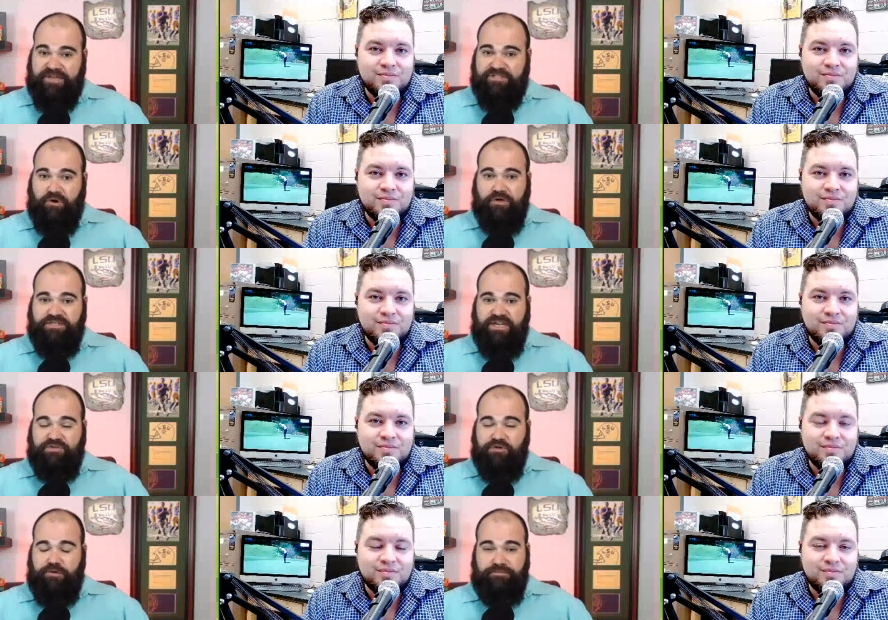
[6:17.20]
Speaker 1: stars next
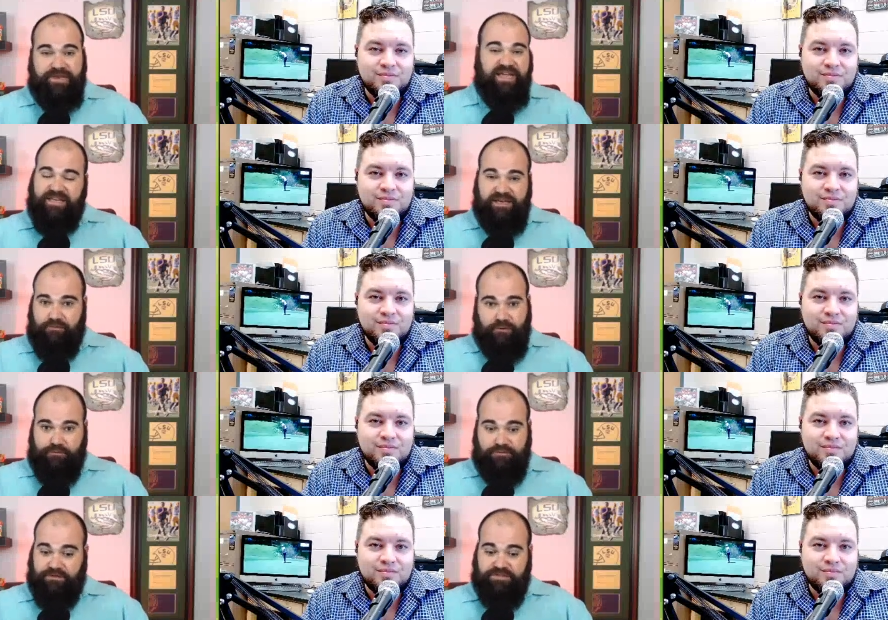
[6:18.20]
to them. Dan didn't
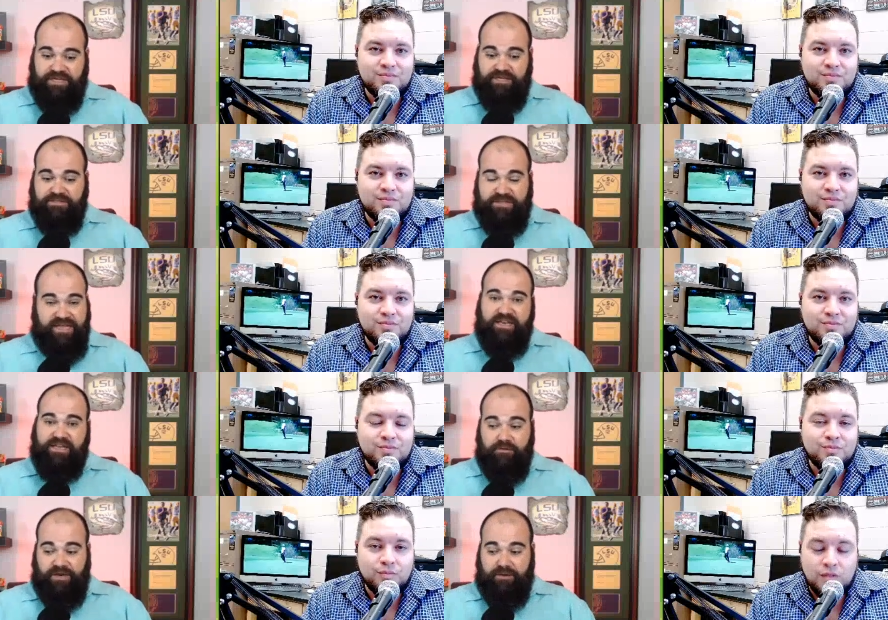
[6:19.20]
recruit those kids. Dan
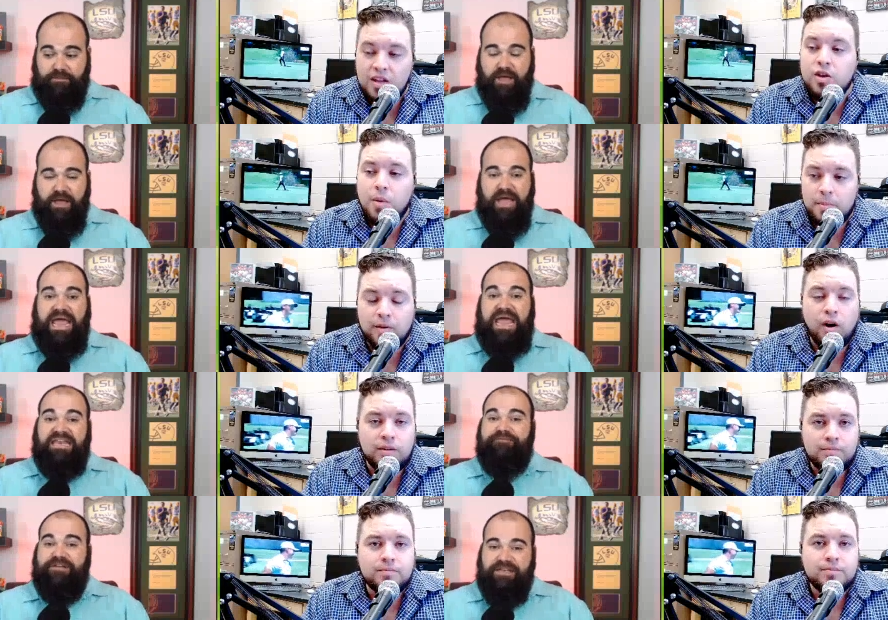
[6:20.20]
didn't go get them. You
Speaker 2: might be right.
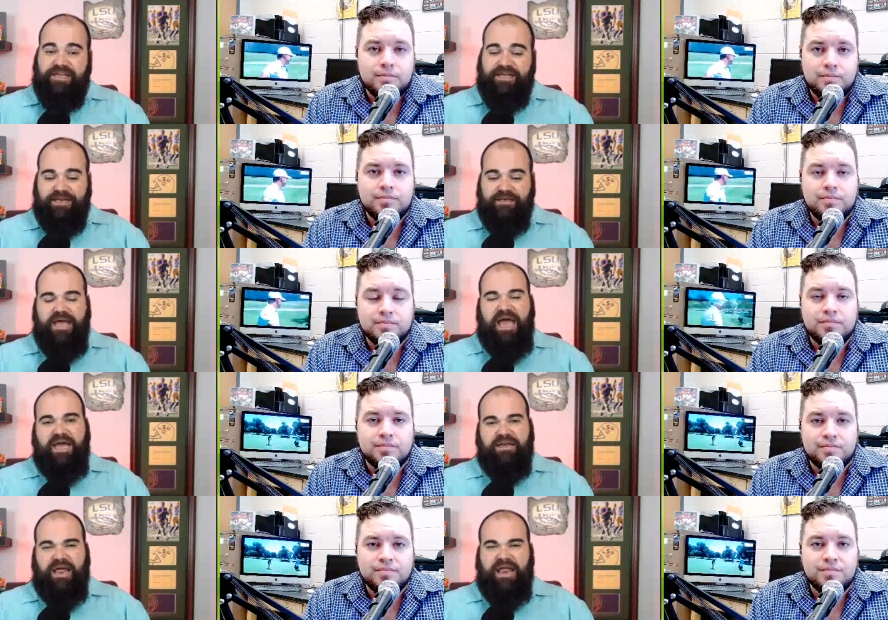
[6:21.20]
And if he did,
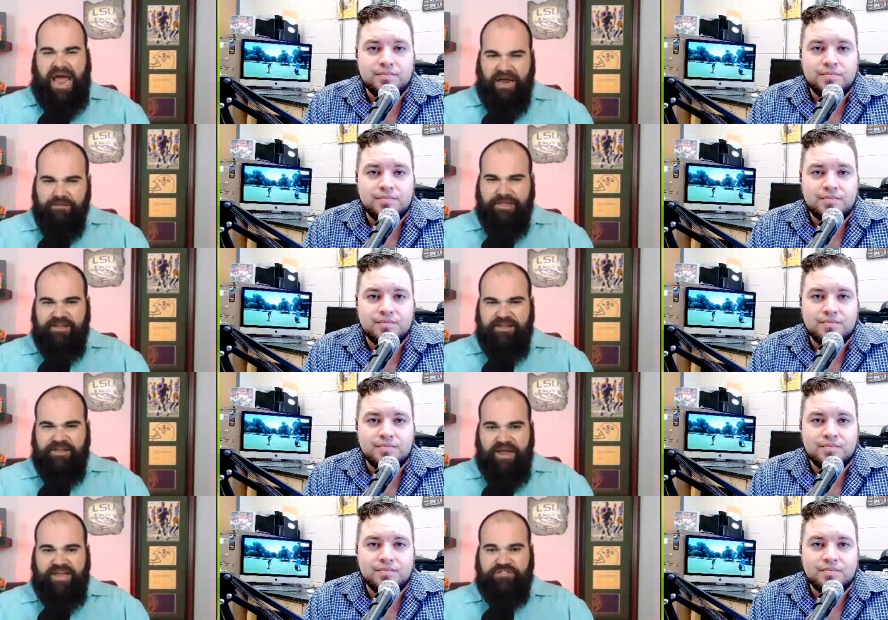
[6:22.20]
Speaker 1: how did they
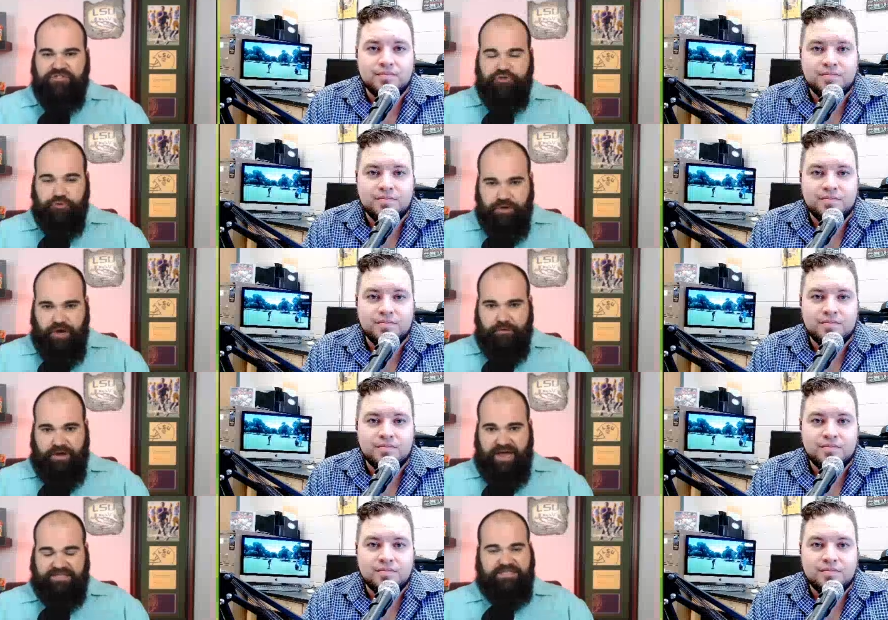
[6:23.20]
grade JUCO
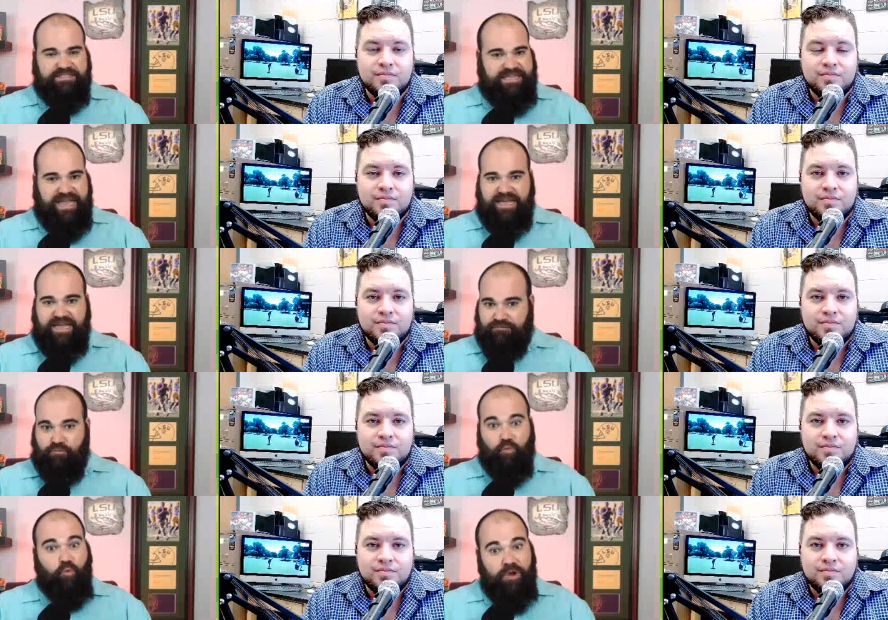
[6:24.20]
guys? Because Dan is
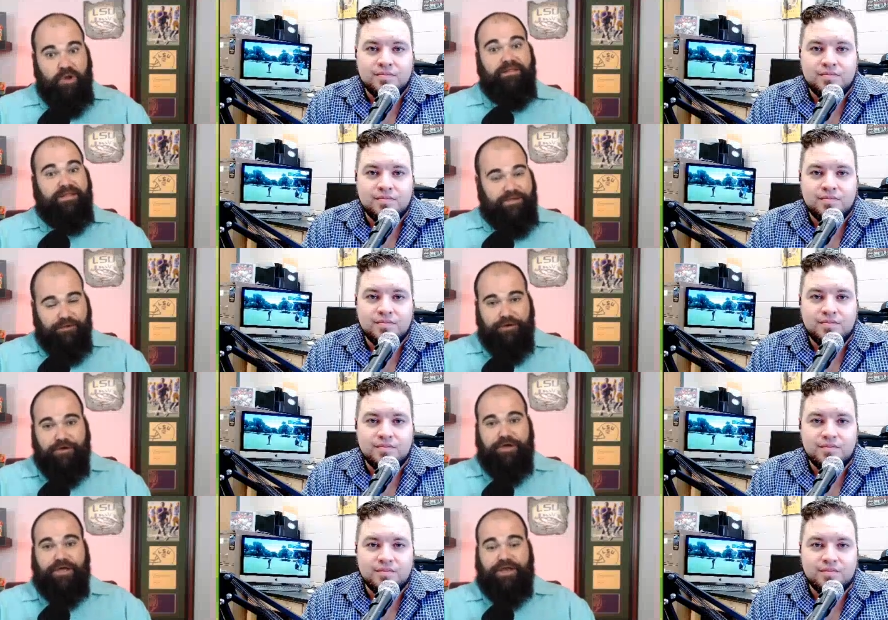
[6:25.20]
really good